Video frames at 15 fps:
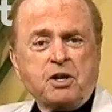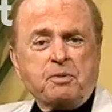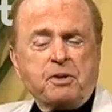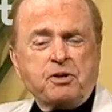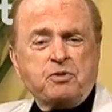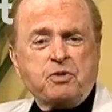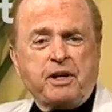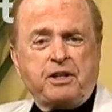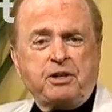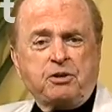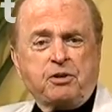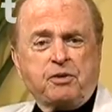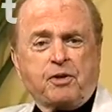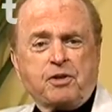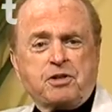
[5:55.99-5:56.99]
He's talking about Drake
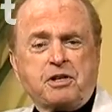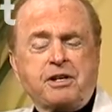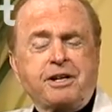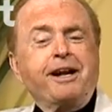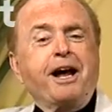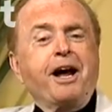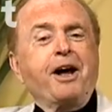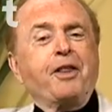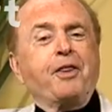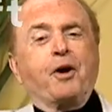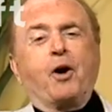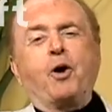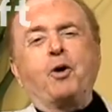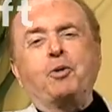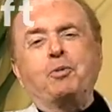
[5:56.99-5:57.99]
University,
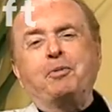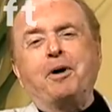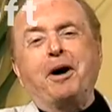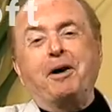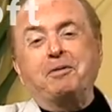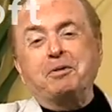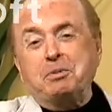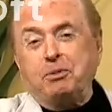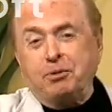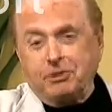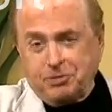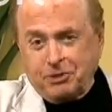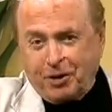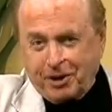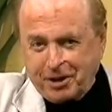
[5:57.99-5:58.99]
the home of the
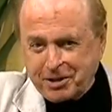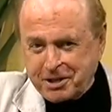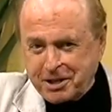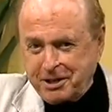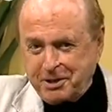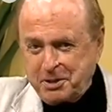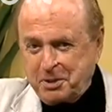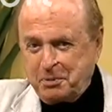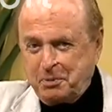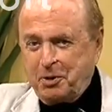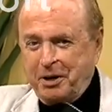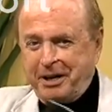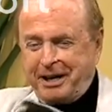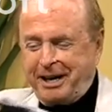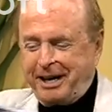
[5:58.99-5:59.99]
Bulldogs in Des
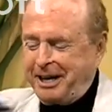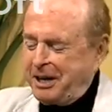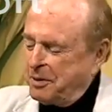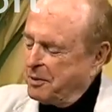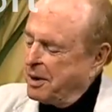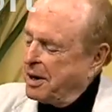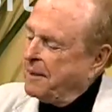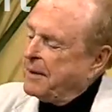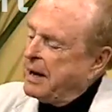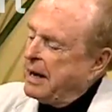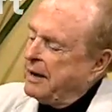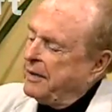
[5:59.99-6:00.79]
Moines, Iowa.